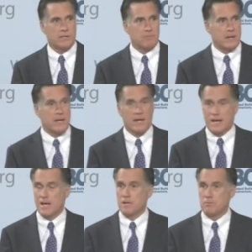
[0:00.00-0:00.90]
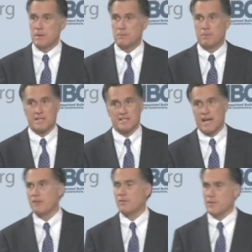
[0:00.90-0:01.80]
can compete, but it's
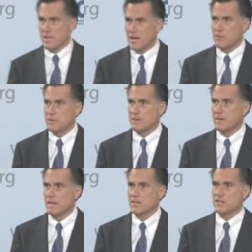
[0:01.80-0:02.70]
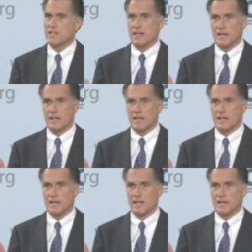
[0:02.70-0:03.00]
time for the government to say,